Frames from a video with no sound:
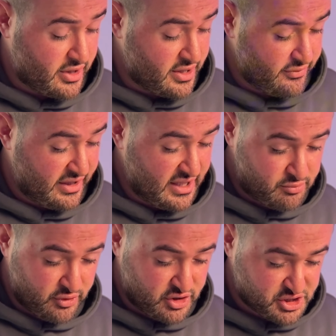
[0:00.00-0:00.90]
I really
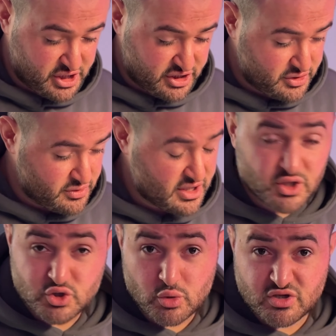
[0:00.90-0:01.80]
appreciate you. Thank
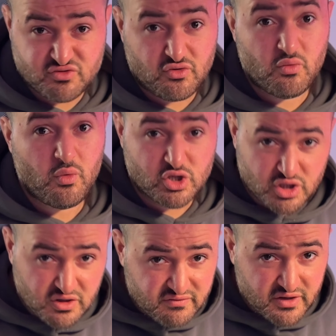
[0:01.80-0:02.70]
you so much for
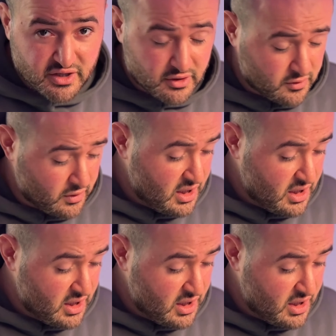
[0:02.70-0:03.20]
watching the video.